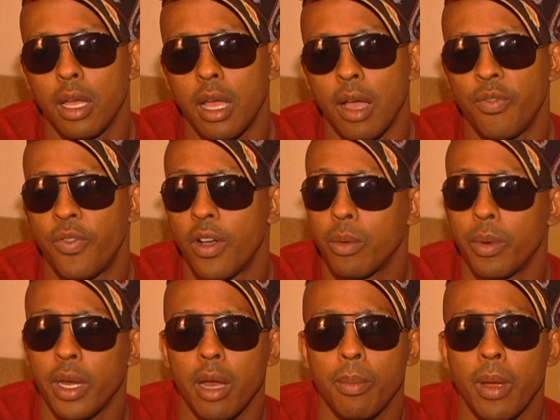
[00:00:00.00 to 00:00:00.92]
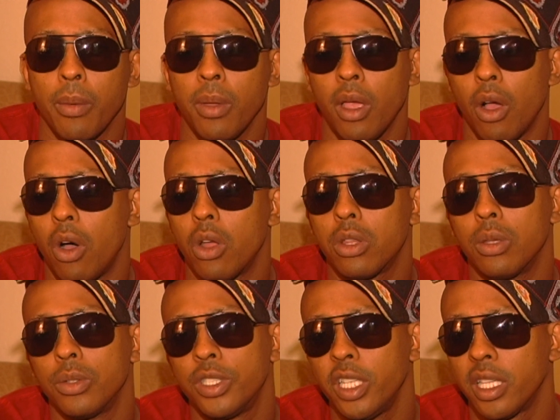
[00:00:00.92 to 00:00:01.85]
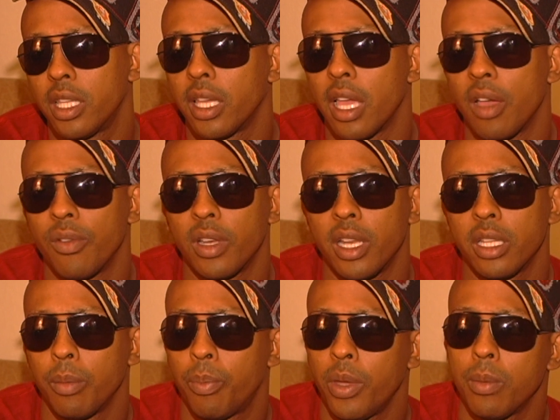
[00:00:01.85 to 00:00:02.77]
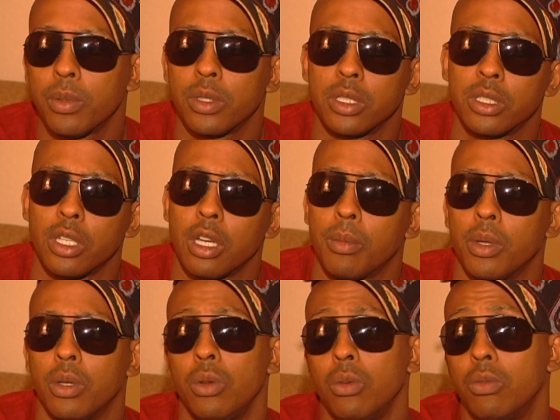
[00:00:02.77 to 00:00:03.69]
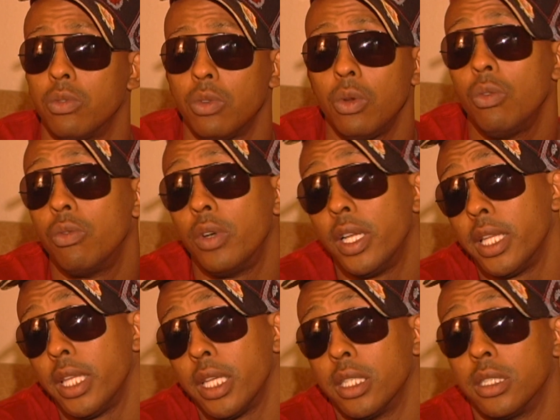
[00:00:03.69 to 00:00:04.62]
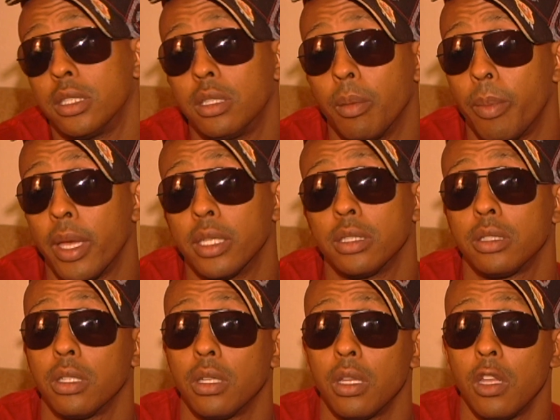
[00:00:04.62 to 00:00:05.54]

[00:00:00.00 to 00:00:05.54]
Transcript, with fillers: I fuck with everybody. We all do shit together and let the people determine who, who really is the best.